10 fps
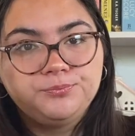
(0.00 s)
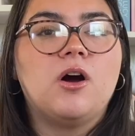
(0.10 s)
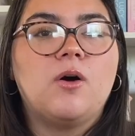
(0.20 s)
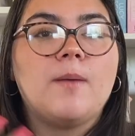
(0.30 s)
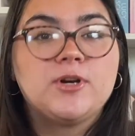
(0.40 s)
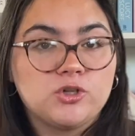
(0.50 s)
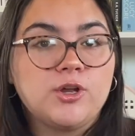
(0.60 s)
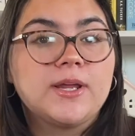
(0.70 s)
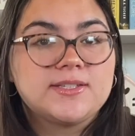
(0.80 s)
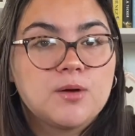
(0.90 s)
Oh, I'm going to show you an
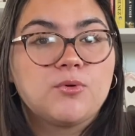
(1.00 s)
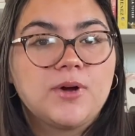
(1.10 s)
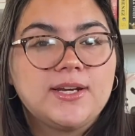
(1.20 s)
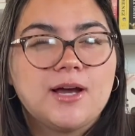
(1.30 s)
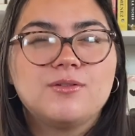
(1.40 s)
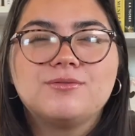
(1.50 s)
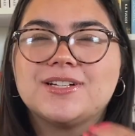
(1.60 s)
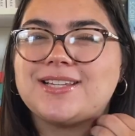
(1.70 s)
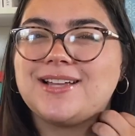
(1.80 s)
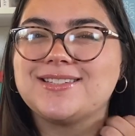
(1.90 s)
example right now
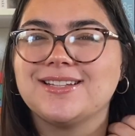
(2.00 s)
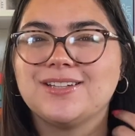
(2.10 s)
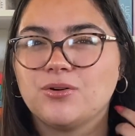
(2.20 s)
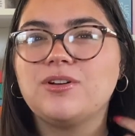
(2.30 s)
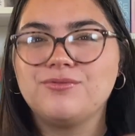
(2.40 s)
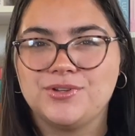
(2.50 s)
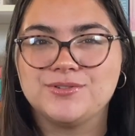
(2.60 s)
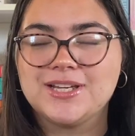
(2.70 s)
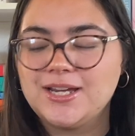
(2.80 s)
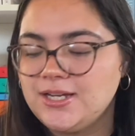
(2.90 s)
because that's a little
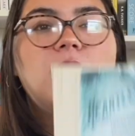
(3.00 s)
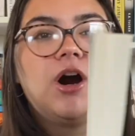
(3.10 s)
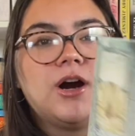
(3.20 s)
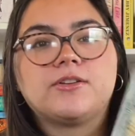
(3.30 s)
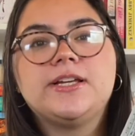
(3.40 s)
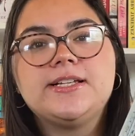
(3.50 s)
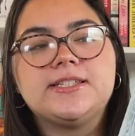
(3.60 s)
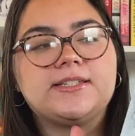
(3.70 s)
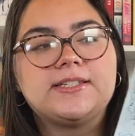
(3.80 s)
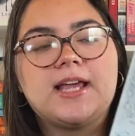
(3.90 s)
confusing. Heartless,
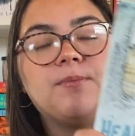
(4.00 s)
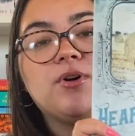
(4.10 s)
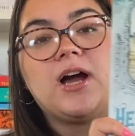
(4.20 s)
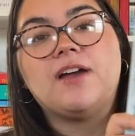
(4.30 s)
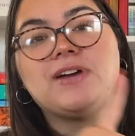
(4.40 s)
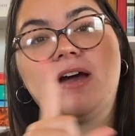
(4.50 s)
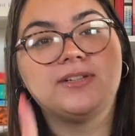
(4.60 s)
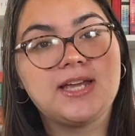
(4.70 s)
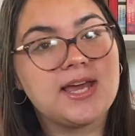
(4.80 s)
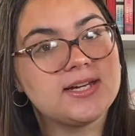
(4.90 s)
this is a book I've
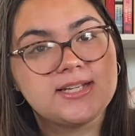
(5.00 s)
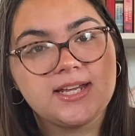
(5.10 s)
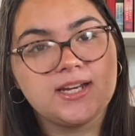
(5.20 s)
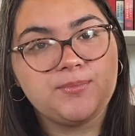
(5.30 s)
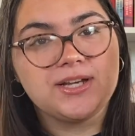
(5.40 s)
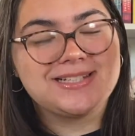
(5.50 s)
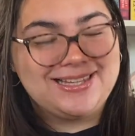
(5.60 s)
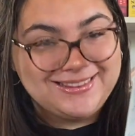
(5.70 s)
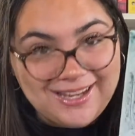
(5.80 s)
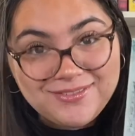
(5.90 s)
heavily annotated because I
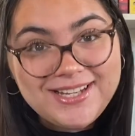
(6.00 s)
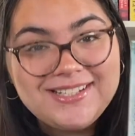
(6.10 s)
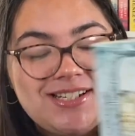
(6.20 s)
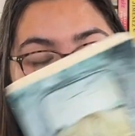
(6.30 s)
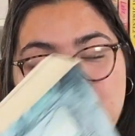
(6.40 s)
love it.